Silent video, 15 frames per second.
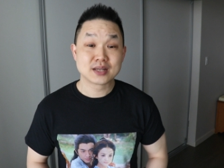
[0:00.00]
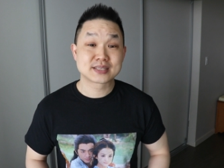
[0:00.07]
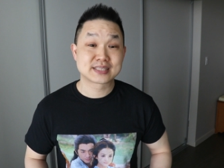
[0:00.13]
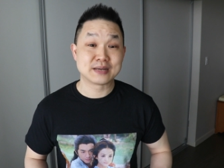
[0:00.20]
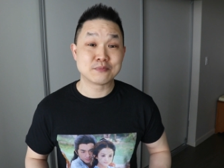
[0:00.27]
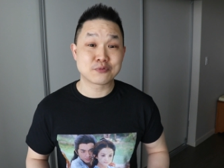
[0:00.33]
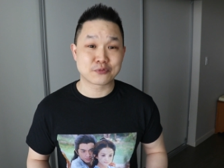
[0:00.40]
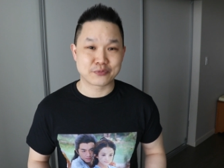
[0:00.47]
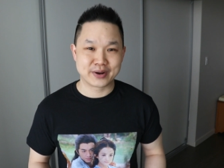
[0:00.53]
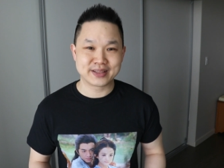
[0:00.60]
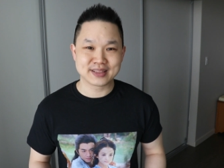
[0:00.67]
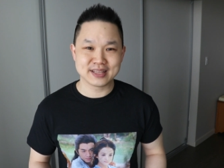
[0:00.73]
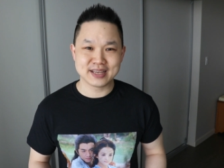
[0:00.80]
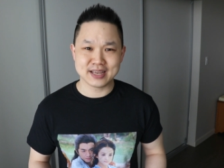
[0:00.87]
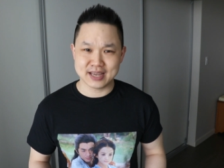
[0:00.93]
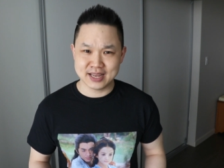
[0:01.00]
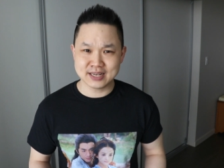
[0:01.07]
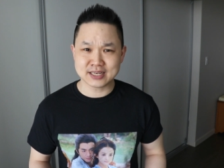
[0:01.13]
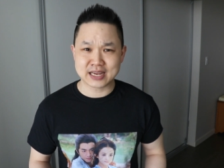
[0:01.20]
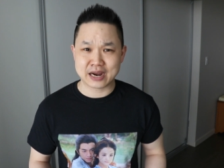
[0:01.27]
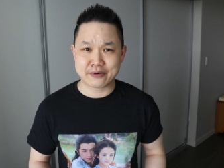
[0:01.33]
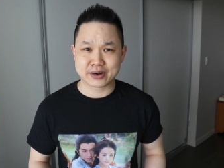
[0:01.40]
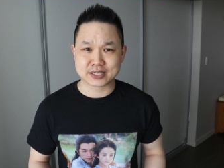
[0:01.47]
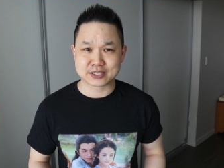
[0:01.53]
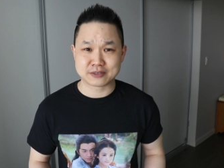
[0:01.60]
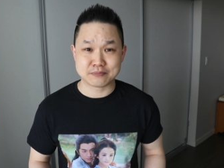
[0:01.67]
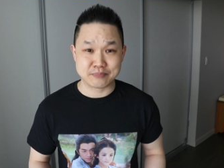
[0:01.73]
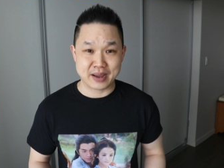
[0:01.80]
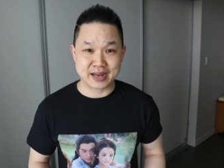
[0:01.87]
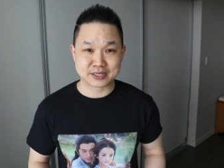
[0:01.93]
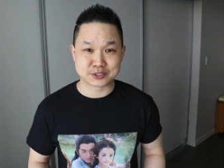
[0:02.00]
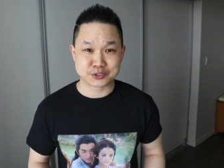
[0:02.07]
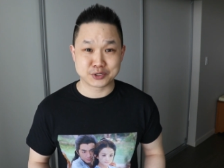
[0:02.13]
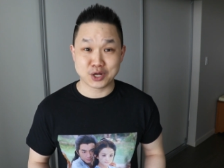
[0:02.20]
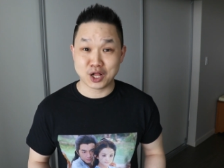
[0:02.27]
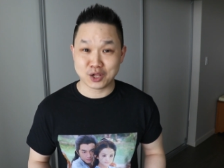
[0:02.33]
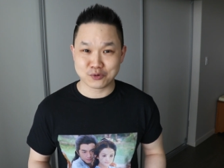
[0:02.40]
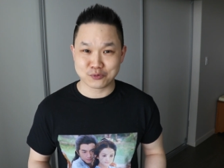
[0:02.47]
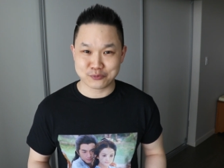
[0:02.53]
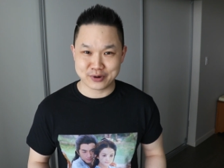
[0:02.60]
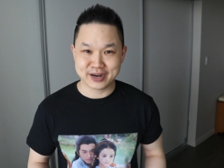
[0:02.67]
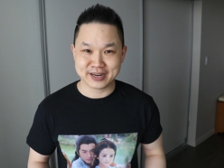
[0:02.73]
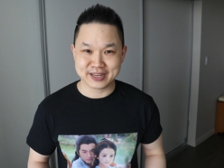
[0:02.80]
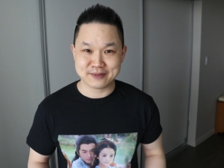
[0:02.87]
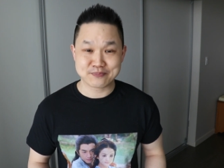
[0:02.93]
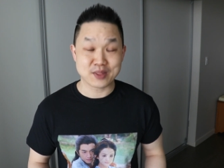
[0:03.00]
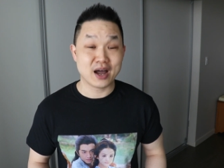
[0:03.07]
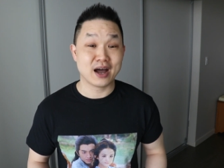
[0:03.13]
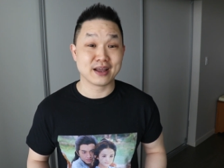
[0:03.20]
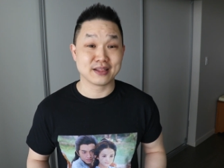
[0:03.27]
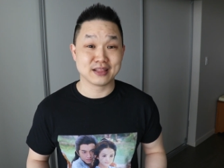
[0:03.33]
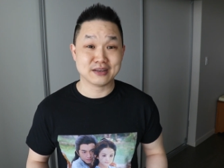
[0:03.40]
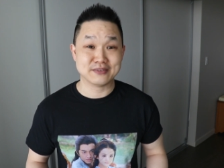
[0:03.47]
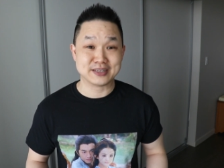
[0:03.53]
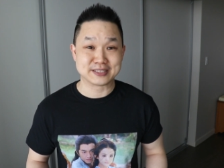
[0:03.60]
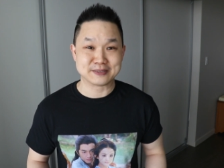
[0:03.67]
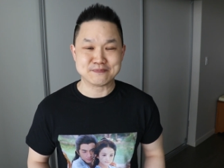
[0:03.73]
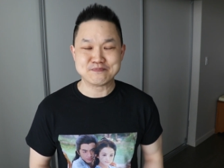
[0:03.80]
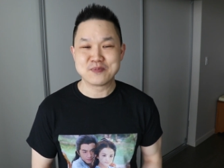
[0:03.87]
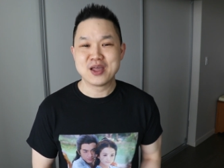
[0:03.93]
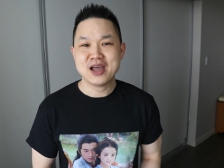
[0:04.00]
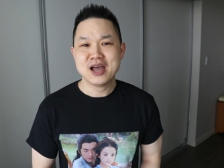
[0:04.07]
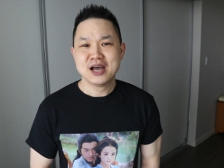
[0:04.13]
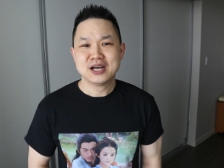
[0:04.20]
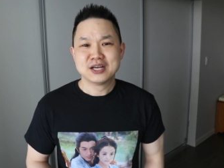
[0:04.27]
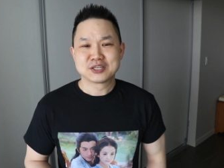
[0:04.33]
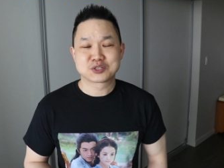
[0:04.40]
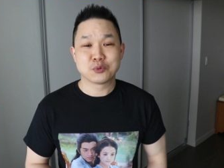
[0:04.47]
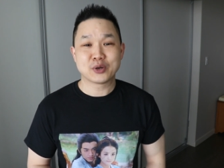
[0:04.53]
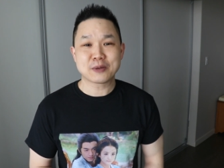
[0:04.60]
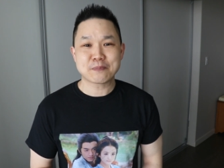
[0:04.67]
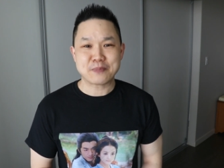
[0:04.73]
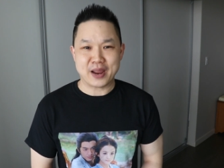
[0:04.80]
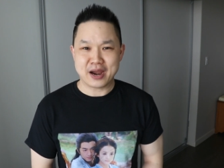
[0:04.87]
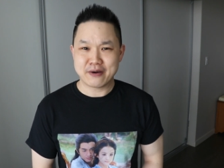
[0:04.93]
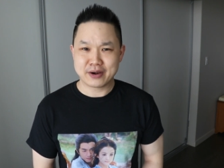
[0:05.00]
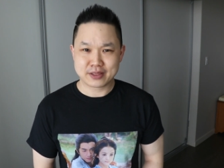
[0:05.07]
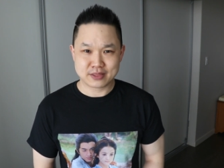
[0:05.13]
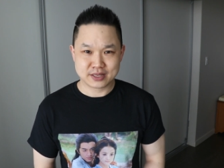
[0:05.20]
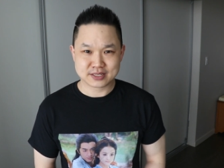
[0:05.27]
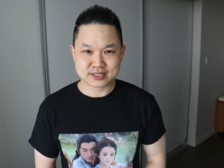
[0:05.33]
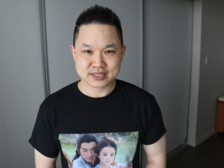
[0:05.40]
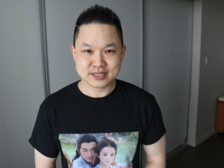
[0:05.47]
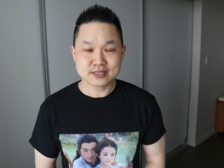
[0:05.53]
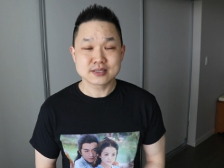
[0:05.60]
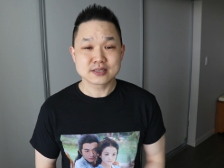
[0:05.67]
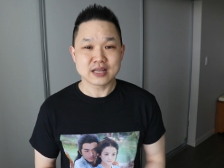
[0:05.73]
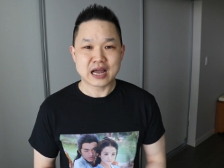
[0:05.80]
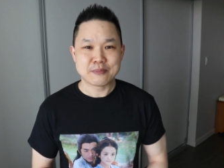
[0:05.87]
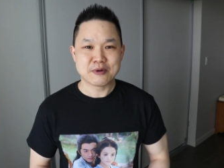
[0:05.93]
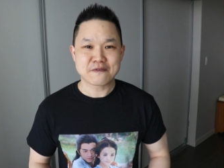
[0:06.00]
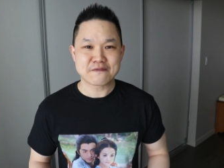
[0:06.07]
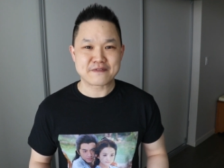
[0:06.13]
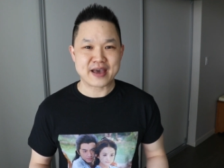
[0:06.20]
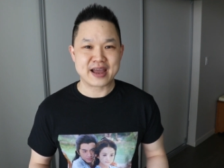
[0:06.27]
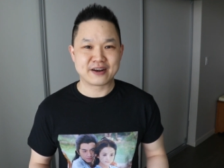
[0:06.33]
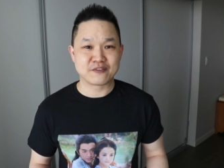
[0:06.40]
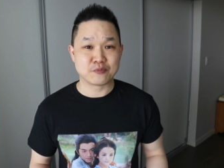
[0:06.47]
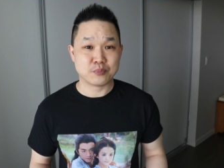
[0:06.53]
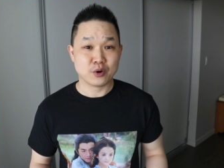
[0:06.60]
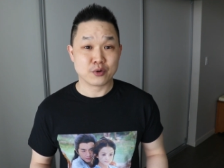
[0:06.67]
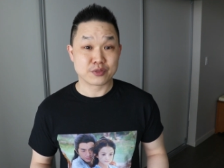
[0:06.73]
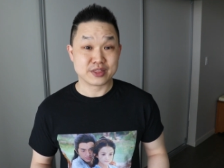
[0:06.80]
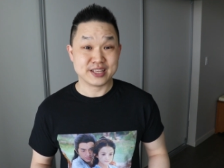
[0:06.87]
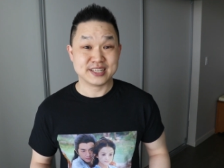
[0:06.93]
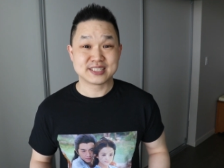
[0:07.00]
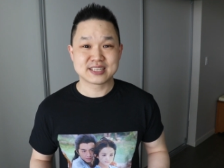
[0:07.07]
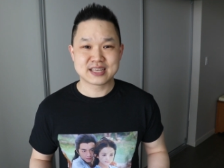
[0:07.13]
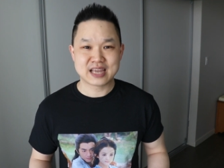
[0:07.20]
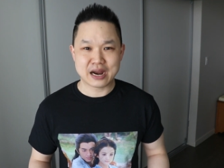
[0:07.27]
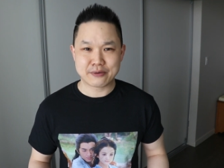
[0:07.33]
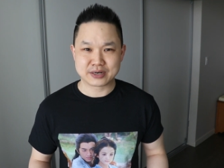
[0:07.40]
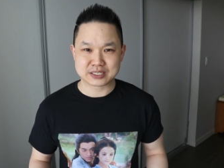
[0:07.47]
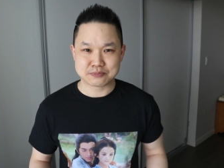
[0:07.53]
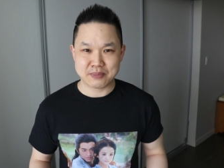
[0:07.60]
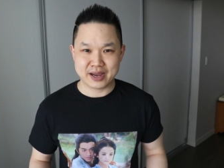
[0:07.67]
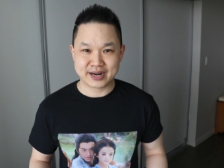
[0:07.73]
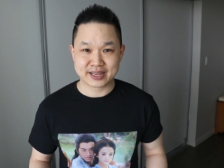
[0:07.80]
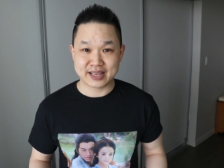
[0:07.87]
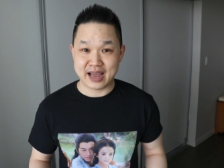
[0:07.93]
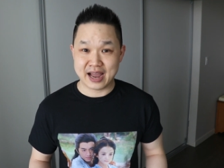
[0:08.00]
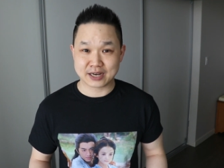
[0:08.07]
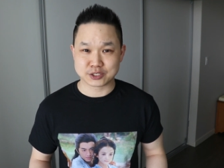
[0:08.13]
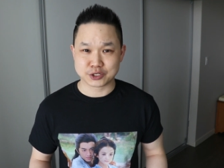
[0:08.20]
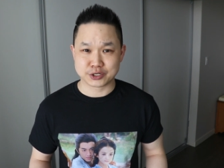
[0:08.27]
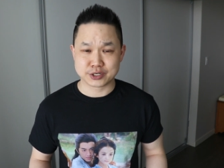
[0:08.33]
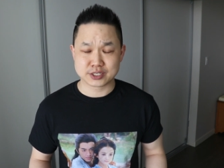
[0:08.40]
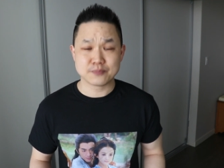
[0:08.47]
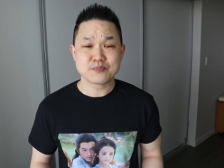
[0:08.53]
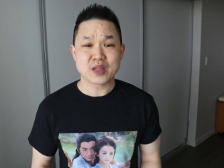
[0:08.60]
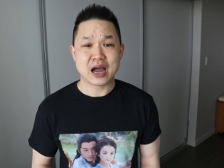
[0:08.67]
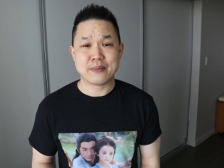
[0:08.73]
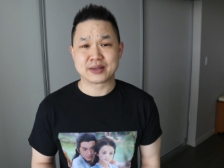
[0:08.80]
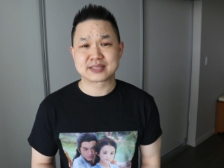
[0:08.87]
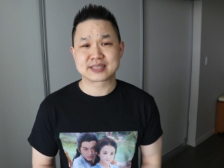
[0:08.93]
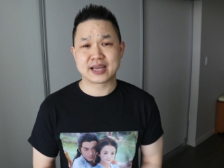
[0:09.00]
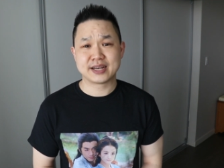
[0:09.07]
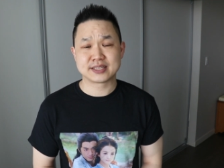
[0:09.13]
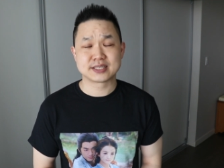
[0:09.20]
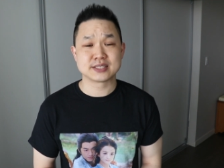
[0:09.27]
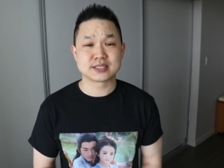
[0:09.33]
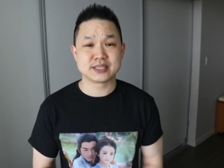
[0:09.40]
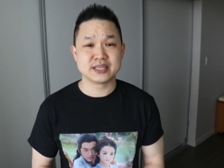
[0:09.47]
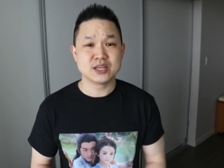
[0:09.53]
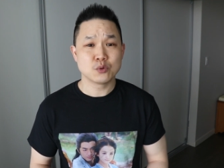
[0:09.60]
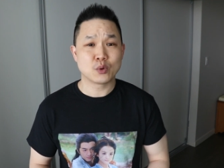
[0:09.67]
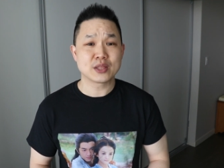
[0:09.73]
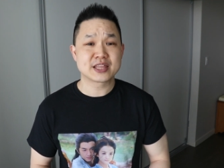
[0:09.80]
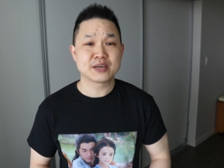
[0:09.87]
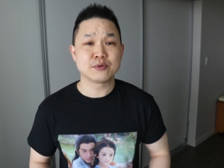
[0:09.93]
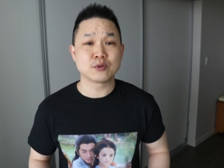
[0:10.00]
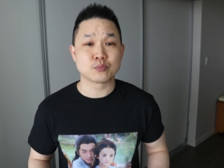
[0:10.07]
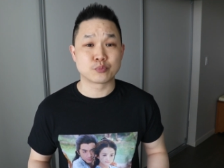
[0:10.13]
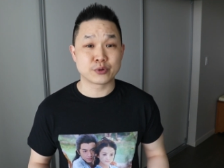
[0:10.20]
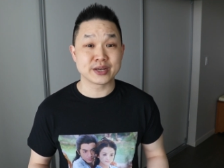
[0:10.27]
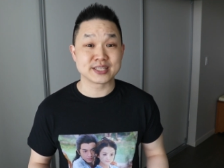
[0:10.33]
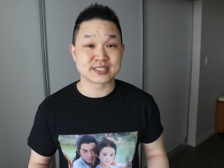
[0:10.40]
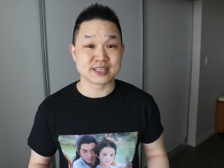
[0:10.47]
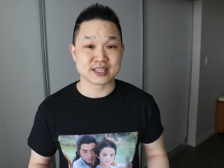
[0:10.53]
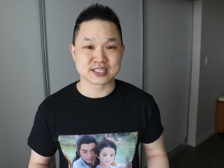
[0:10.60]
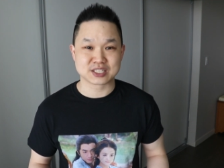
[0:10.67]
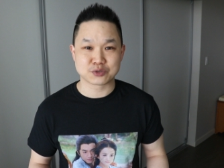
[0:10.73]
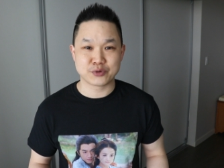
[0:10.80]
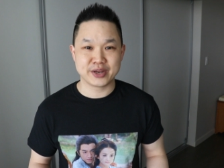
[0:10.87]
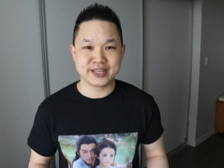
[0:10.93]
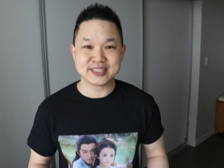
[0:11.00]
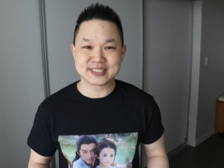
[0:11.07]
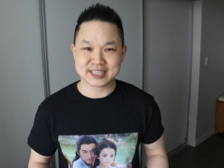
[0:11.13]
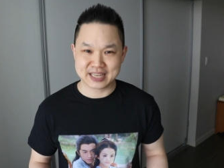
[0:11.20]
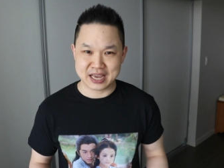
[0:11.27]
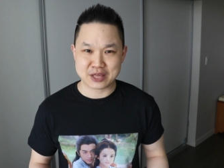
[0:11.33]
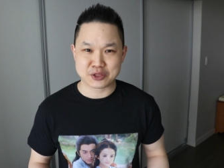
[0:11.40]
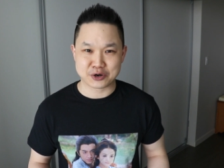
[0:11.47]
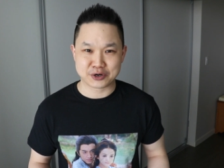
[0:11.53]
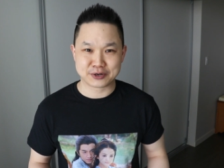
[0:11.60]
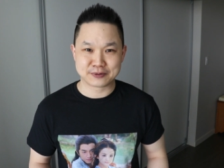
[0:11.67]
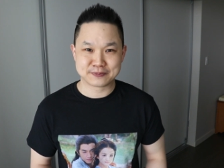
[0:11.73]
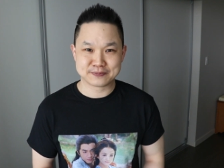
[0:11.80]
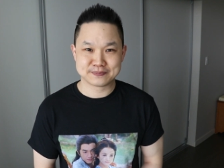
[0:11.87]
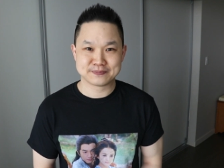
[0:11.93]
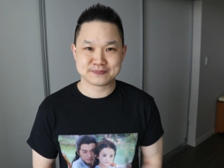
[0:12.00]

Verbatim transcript: Some friendly in-character banter already. I love it. So what a pairing this is. I'm a fan of both these charismatic actors. I'm excited to see what they will bring to the screen together.